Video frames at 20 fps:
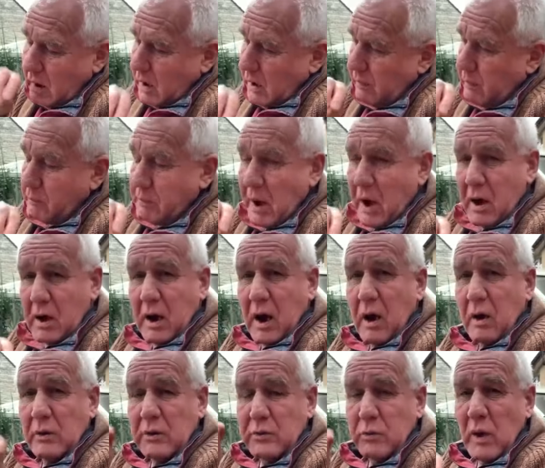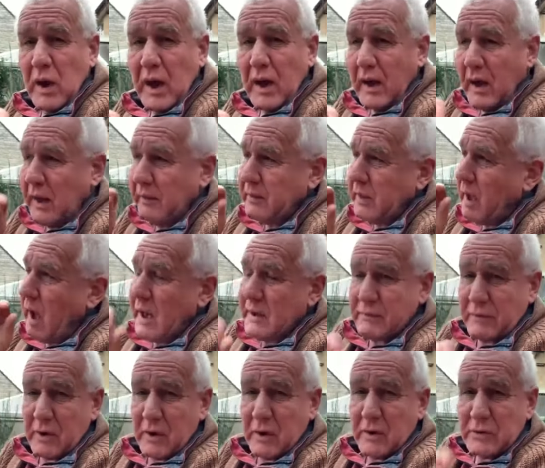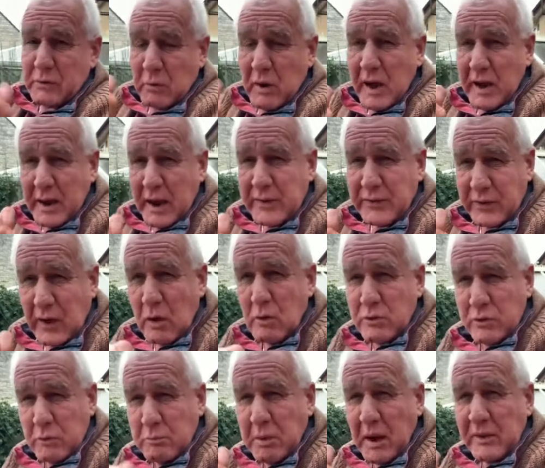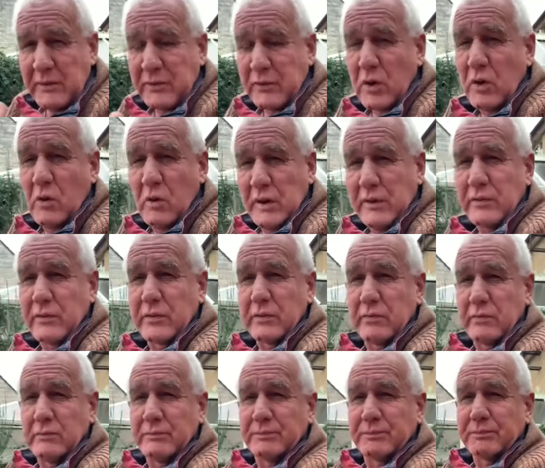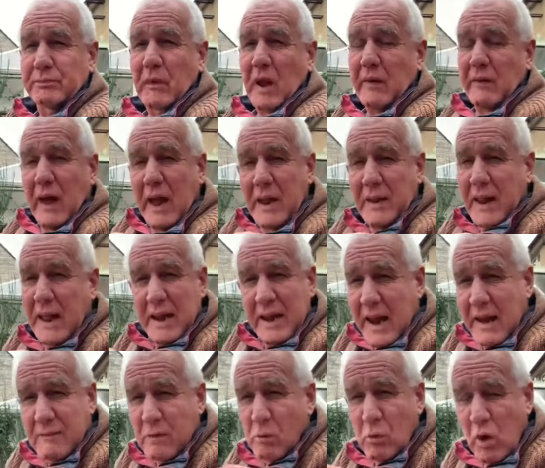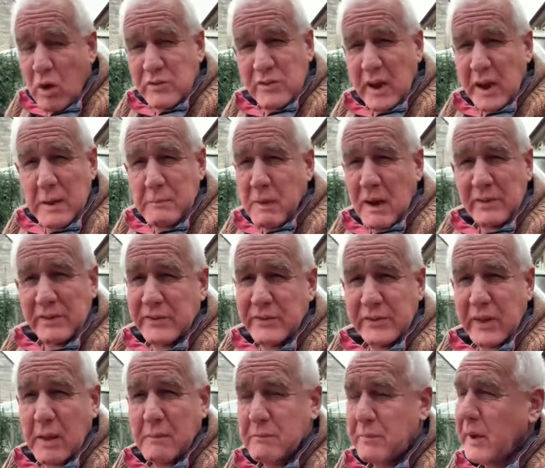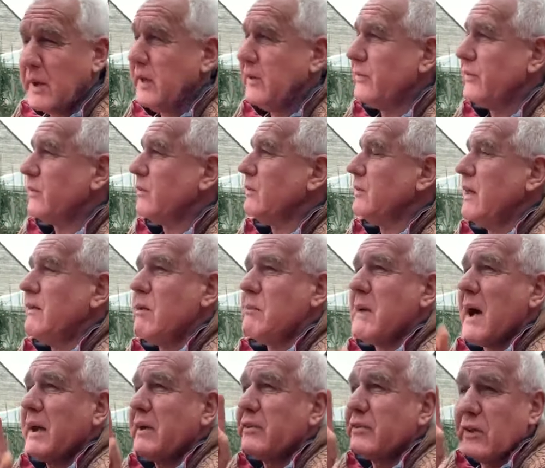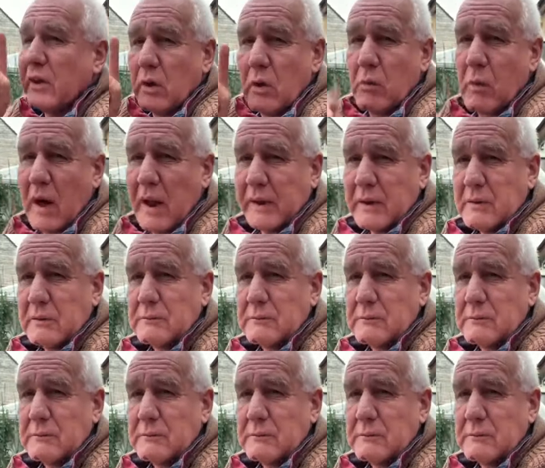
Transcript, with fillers: the barcodes where and the adverts where they sold you BUNCs coins. They, there never was any BUNCs 10p's. Never made a single one.